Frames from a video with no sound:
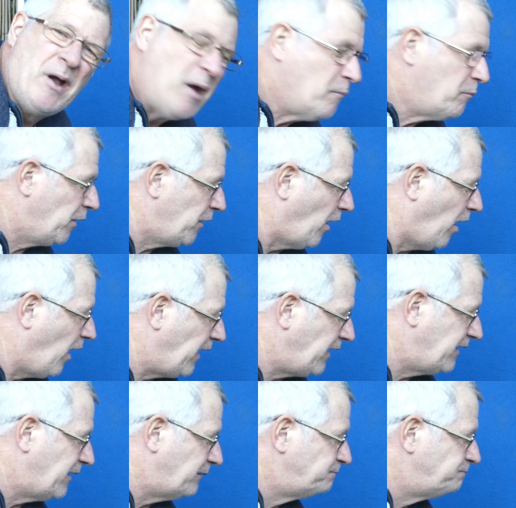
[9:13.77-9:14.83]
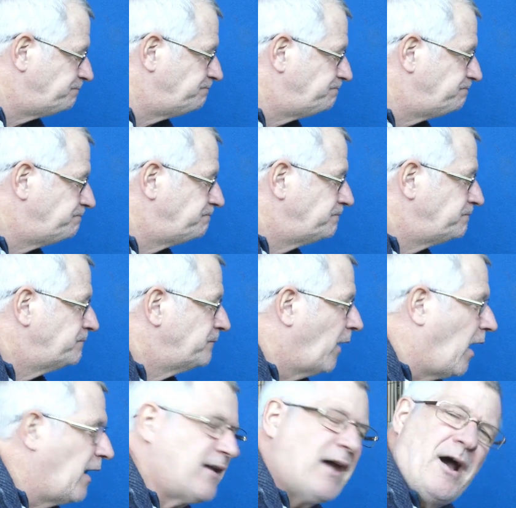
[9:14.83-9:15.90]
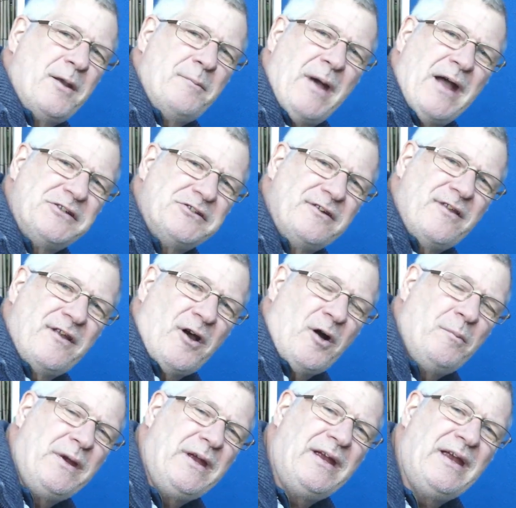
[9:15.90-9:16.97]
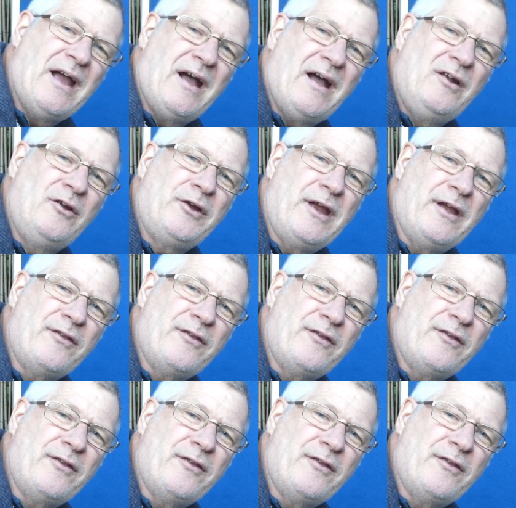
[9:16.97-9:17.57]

But I can't imagine that I'll be looking at